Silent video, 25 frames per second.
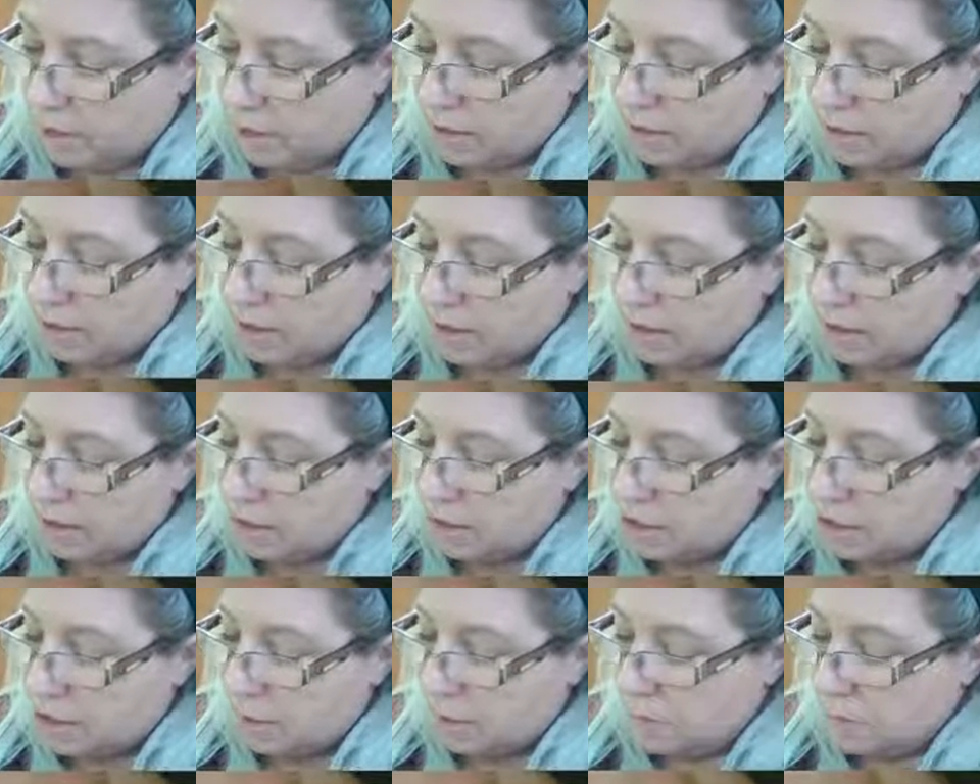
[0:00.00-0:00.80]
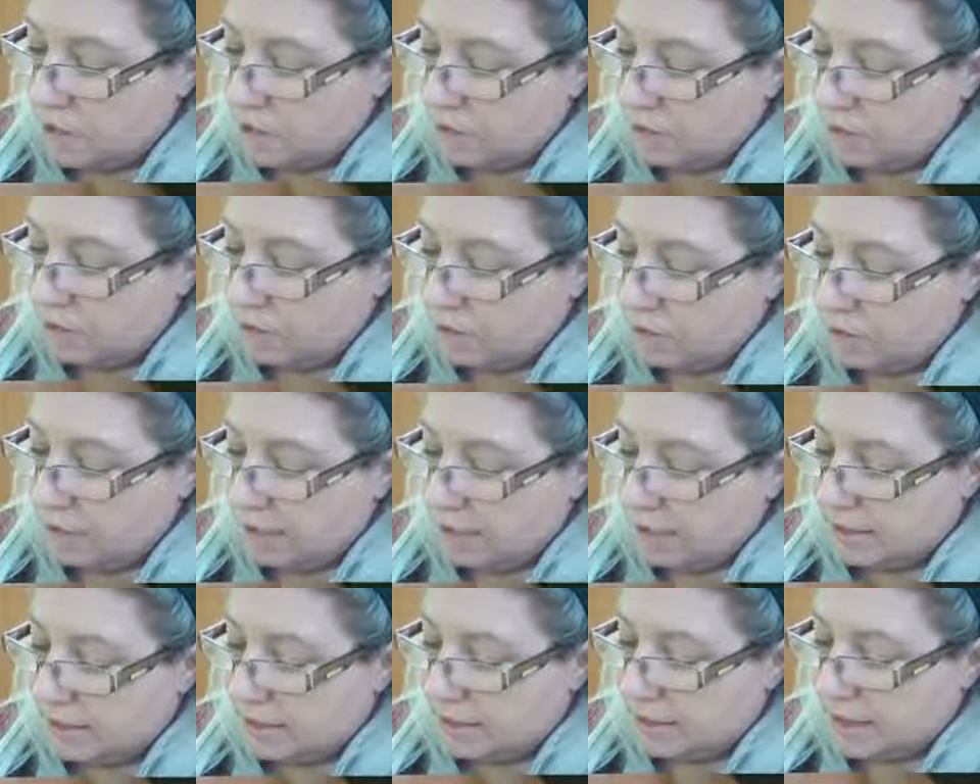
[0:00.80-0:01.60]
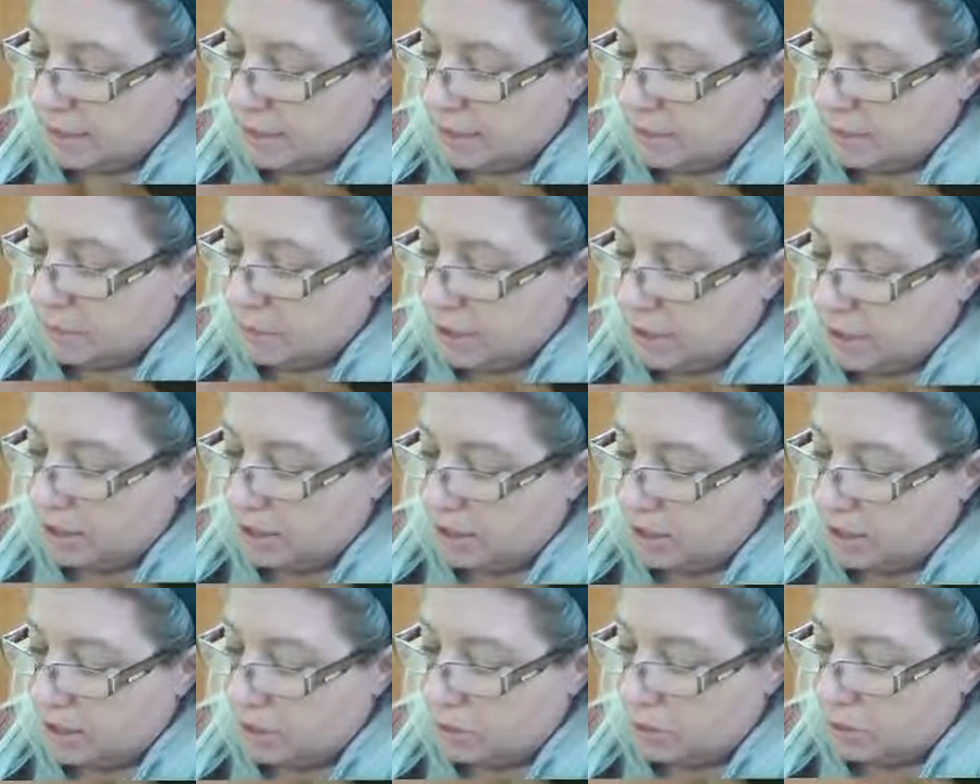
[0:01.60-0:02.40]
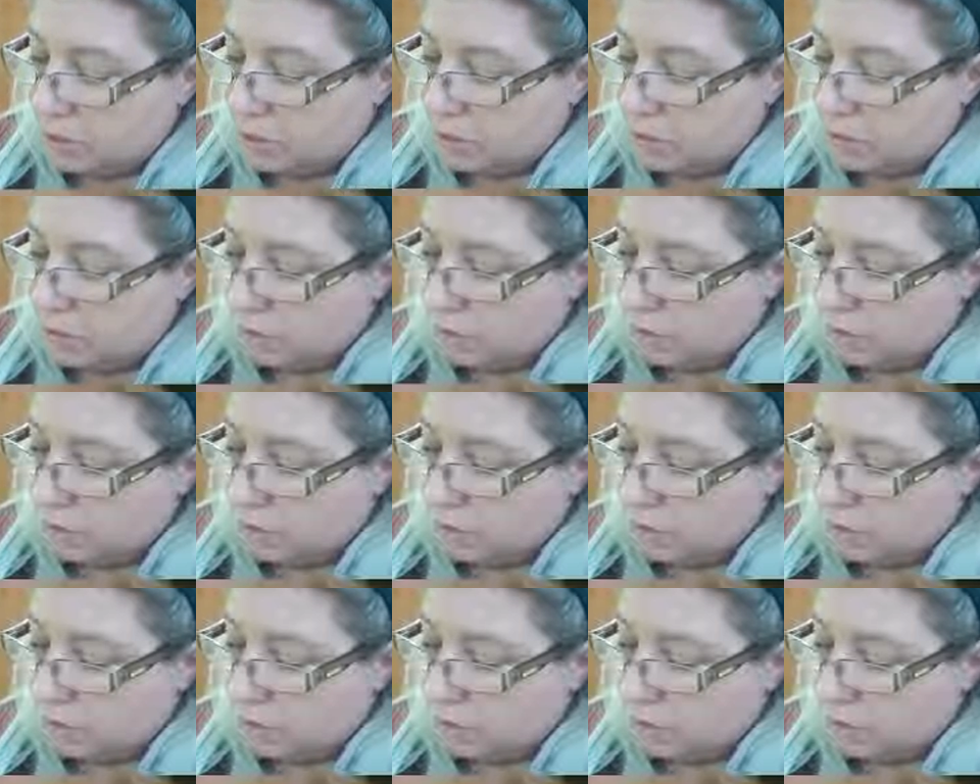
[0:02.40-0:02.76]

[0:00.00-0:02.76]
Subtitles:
Second denominator is x minus 2.